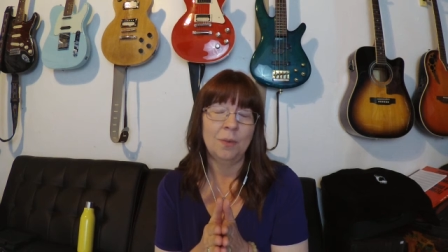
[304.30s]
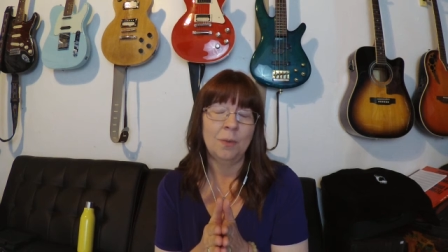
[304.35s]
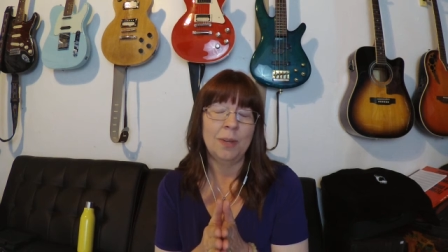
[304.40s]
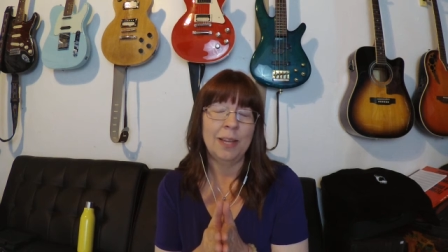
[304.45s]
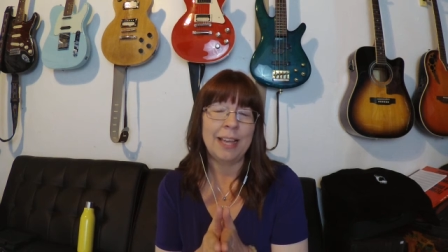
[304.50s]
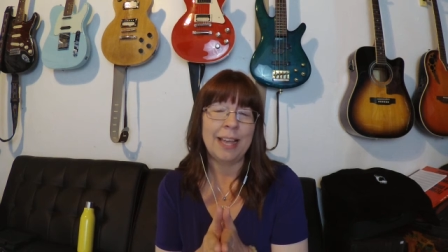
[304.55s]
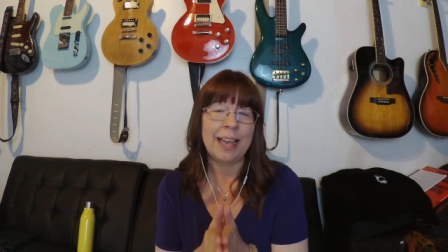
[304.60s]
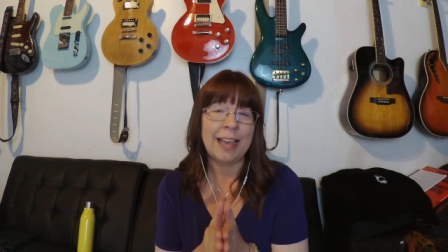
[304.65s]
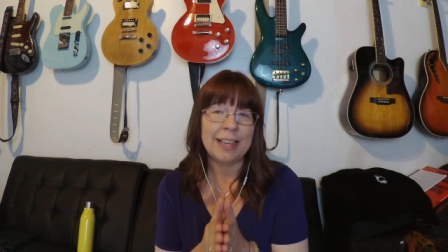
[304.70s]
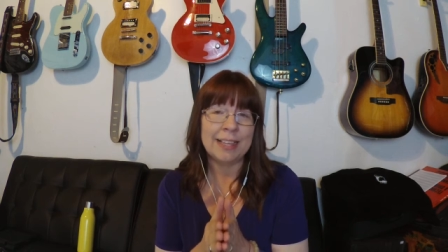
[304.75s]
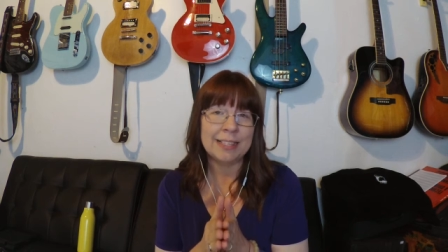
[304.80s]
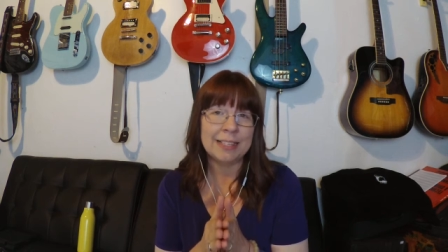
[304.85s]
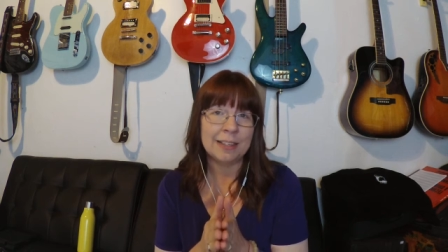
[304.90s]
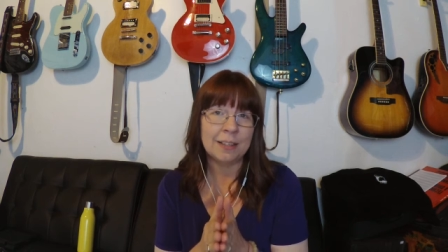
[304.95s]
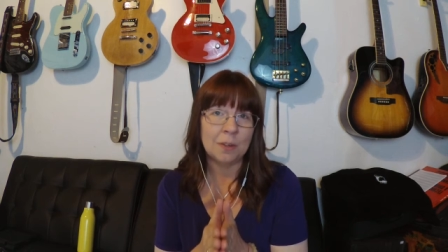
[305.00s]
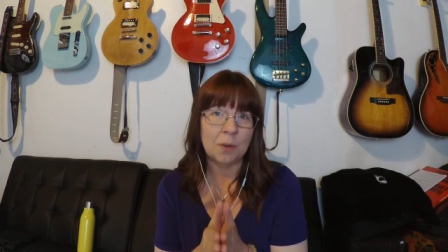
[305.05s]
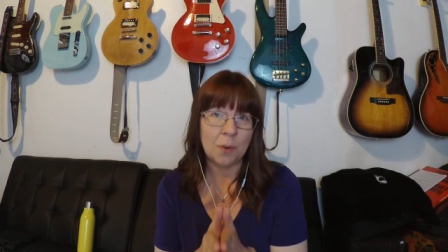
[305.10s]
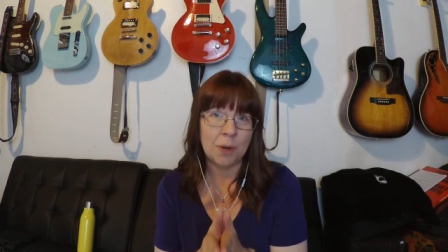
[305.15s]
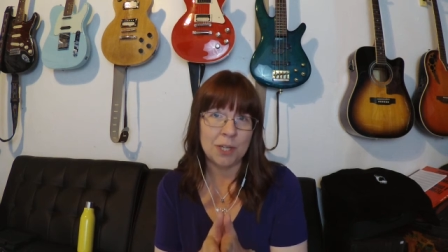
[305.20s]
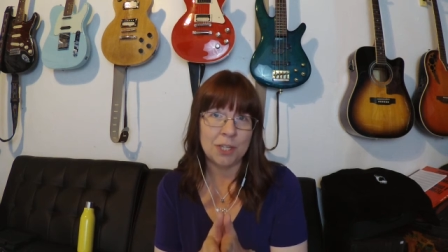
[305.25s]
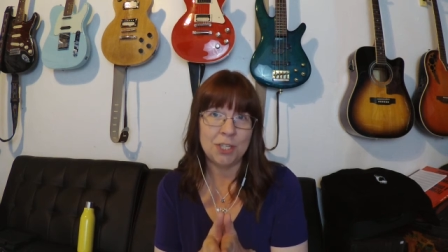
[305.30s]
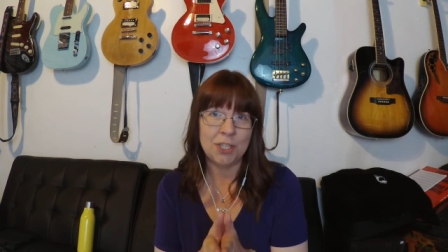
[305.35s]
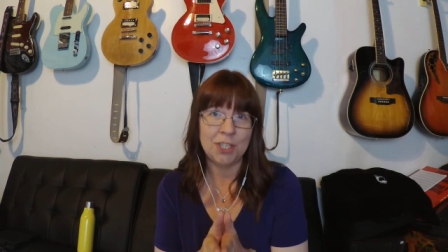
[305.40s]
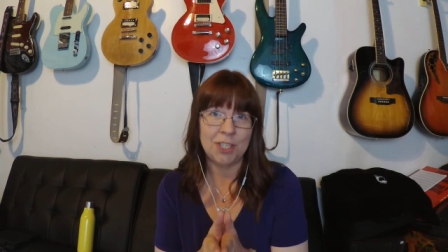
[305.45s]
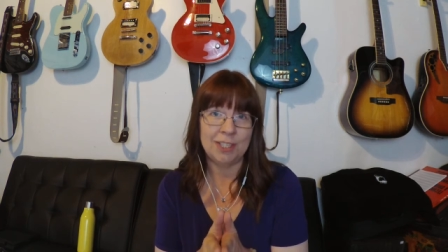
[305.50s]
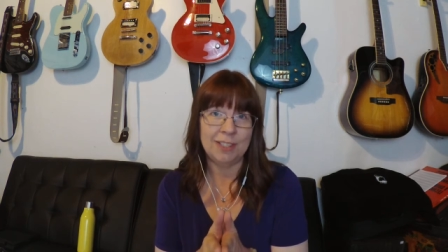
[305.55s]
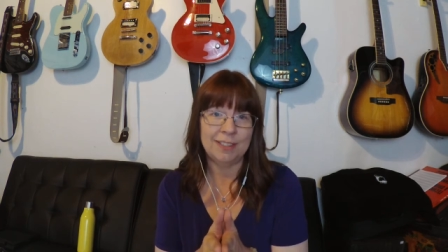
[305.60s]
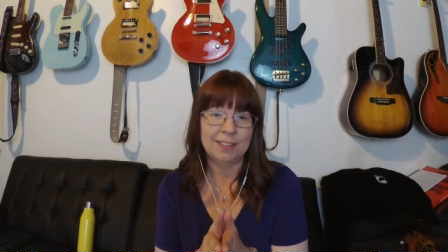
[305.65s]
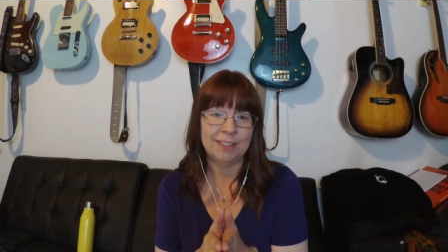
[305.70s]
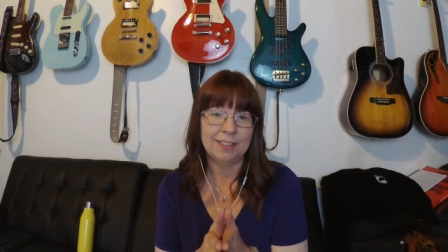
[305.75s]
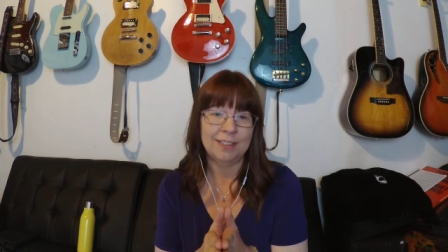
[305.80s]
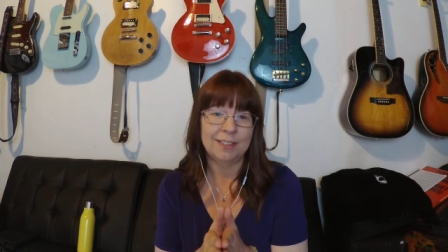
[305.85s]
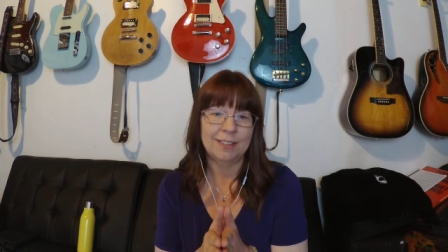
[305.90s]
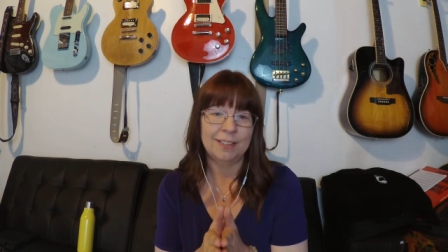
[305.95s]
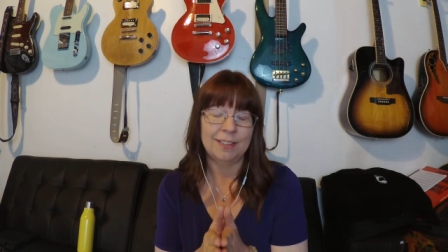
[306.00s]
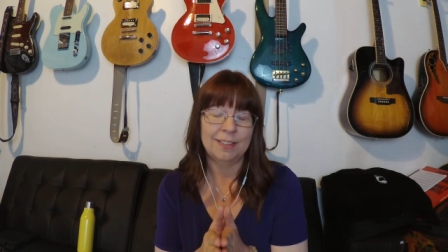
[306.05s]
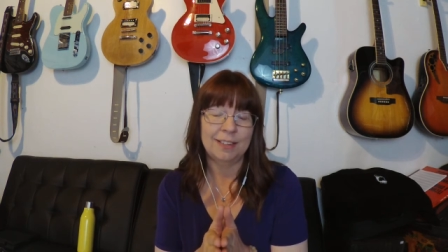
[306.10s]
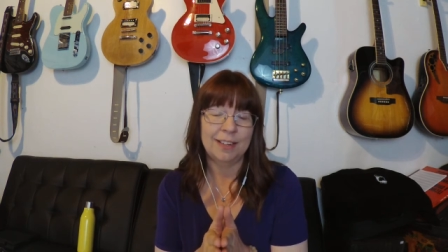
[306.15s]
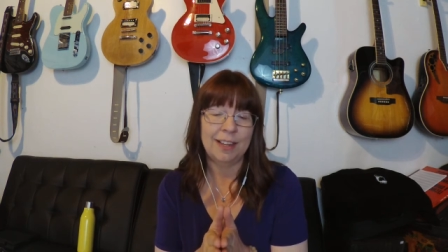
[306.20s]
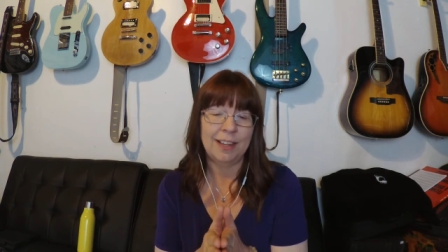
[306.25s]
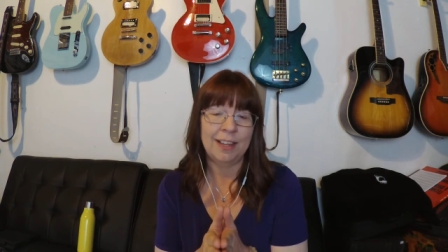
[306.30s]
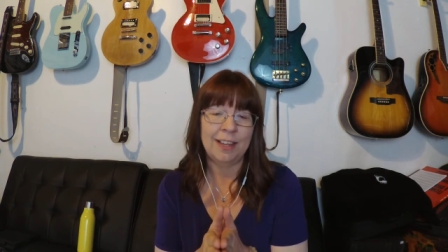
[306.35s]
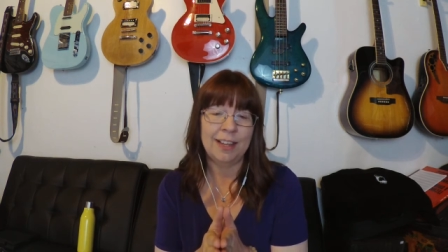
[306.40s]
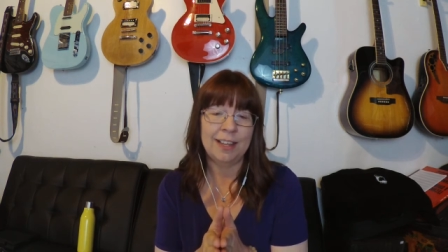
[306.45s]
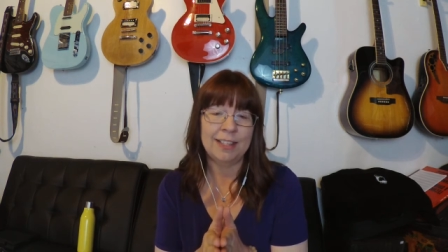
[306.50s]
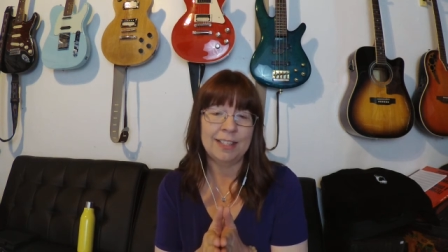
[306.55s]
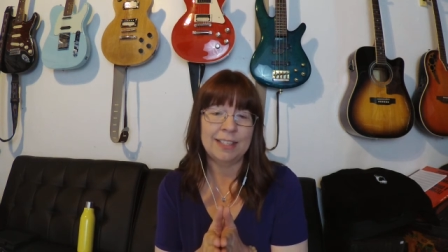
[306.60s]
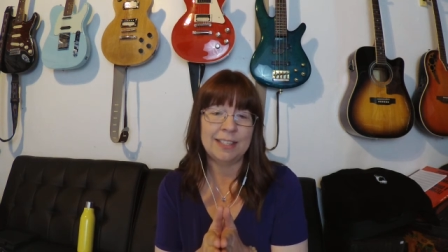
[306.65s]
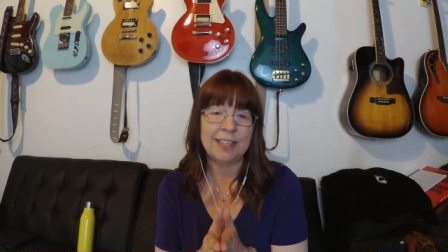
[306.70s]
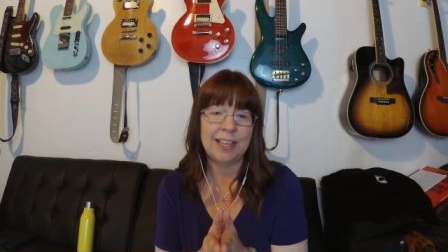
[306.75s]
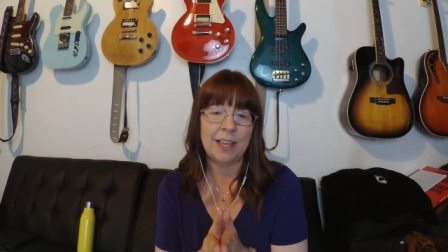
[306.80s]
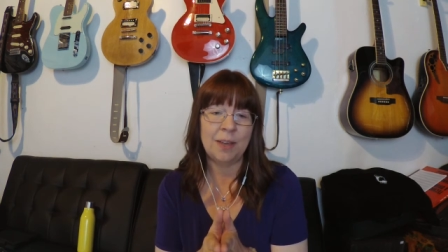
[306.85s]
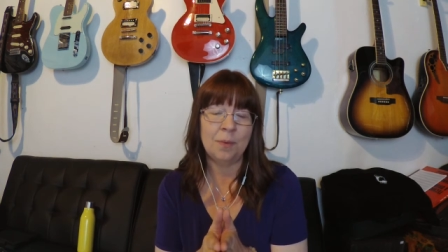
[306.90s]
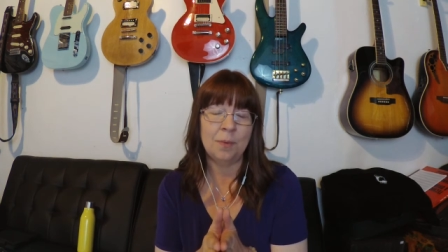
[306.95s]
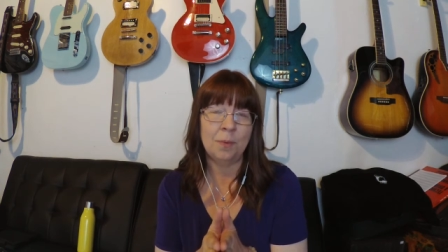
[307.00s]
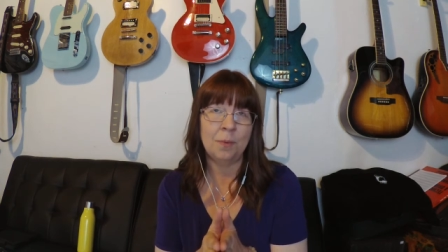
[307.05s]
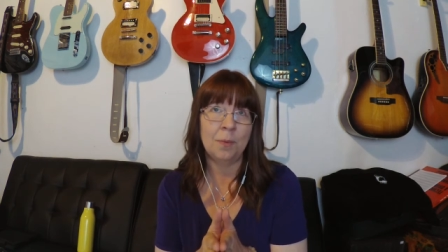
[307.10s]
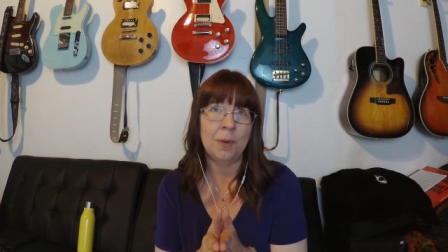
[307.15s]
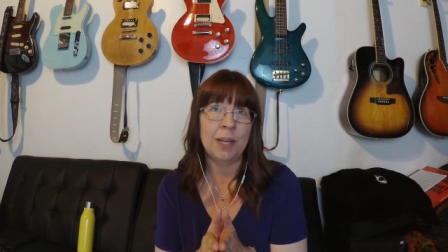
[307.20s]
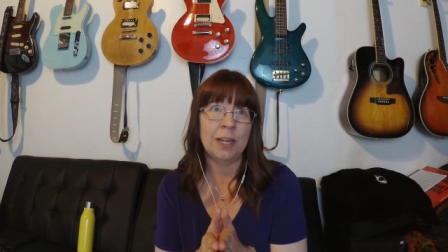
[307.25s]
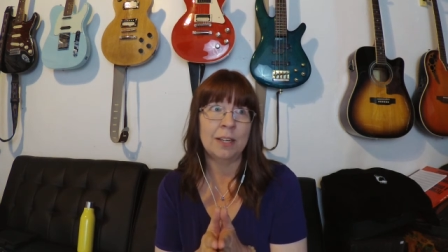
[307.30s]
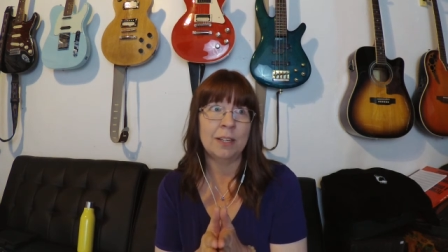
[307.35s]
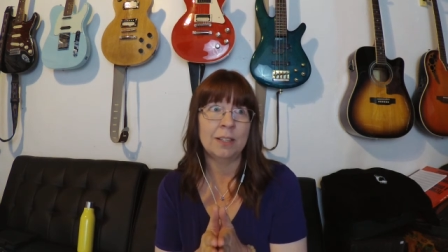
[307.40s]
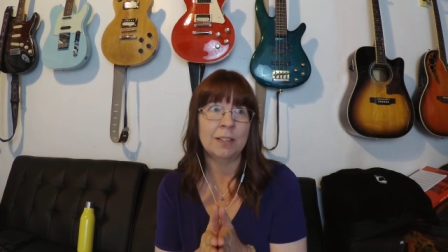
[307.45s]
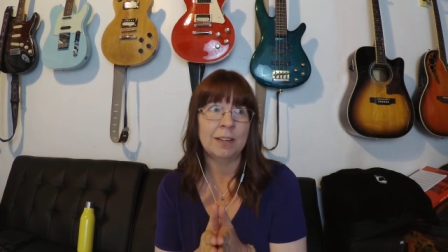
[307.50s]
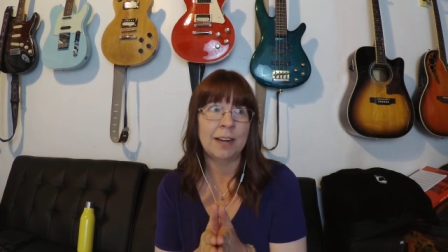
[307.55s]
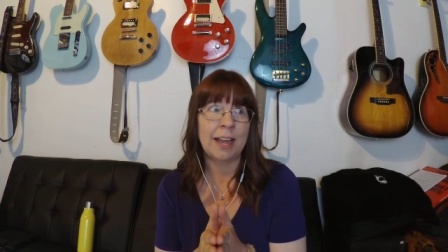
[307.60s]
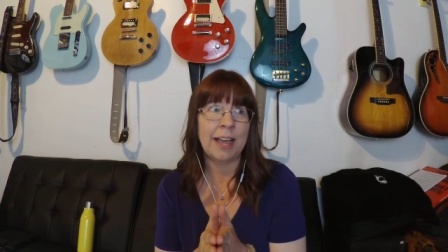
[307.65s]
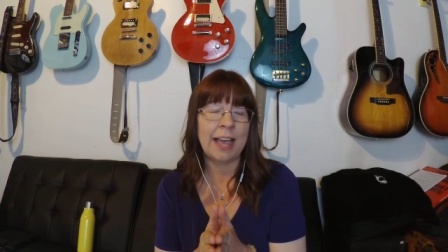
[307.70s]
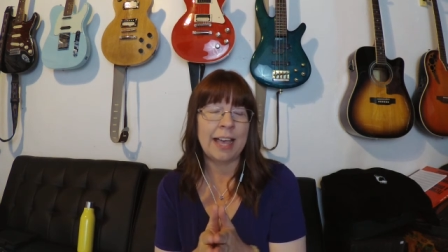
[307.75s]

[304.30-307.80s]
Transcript: we ask a question and say we're